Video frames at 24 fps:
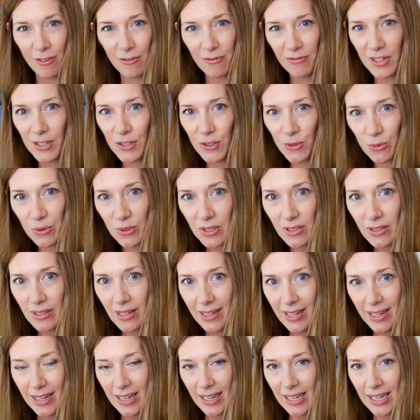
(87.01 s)
the
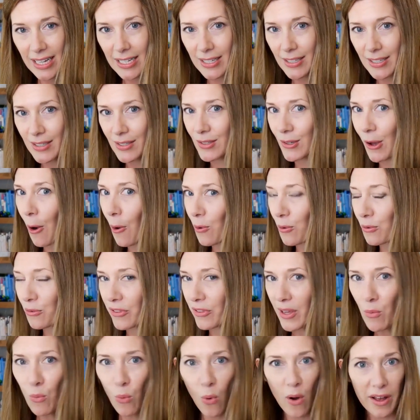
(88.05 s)
visual, is
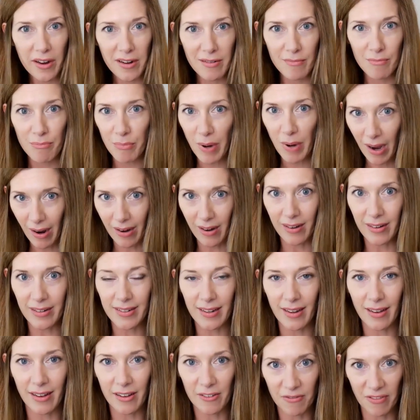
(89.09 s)
only one
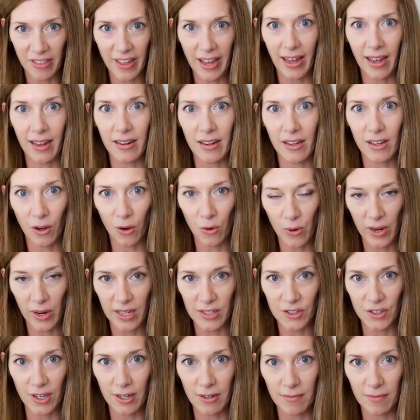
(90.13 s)
part of that
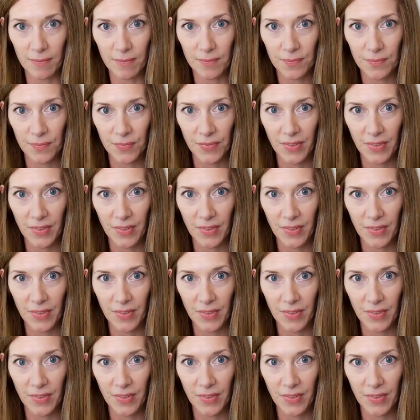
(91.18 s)
equation.